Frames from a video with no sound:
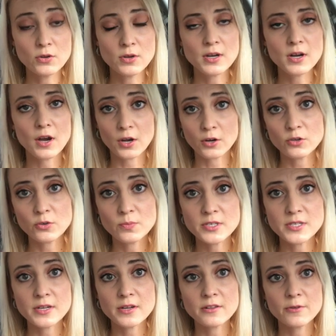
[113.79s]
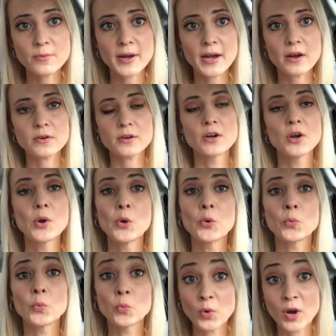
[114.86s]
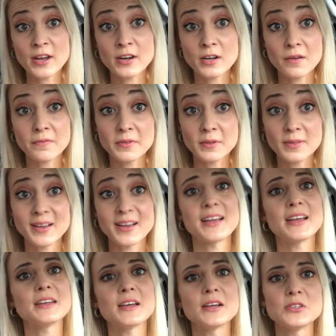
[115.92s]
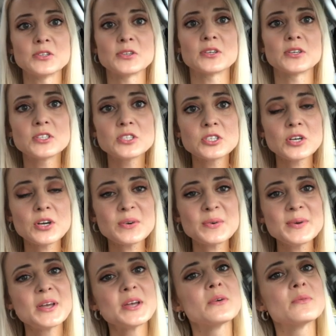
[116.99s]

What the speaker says: You get 100% of the power right off the line and you're good to go,